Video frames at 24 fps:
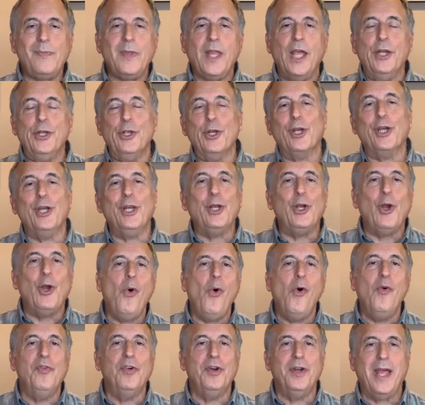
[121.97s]
and you're going to
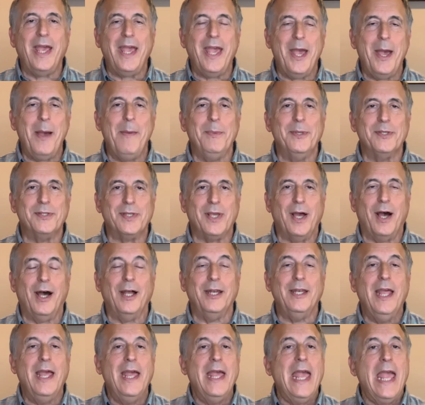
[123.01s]
over to
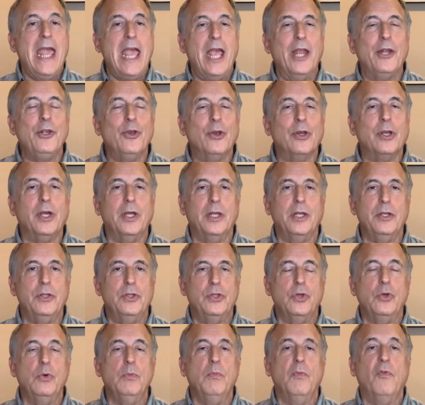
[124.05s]
Amazon and you're going to
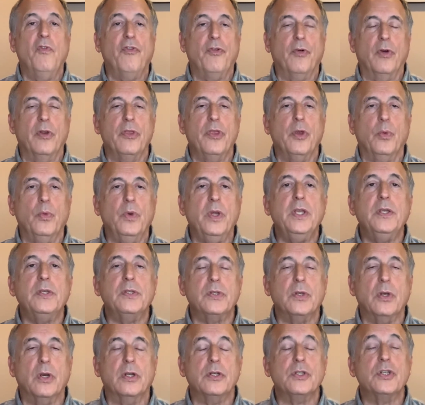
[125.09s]
do further
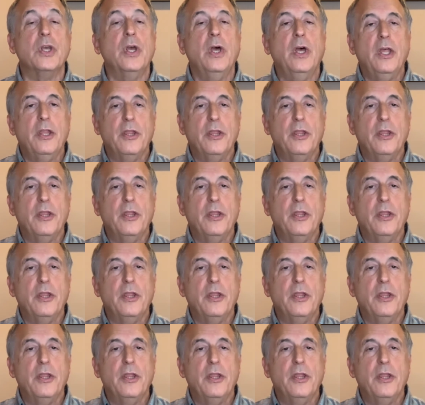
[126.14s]
research.